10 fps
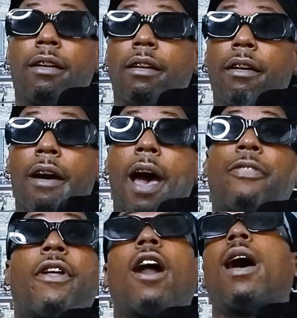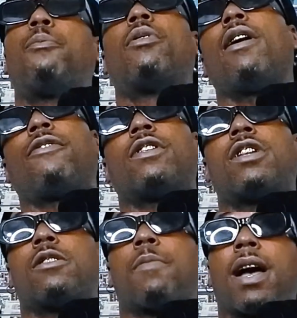I thought I prefaced this
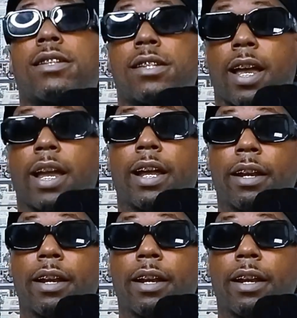by saying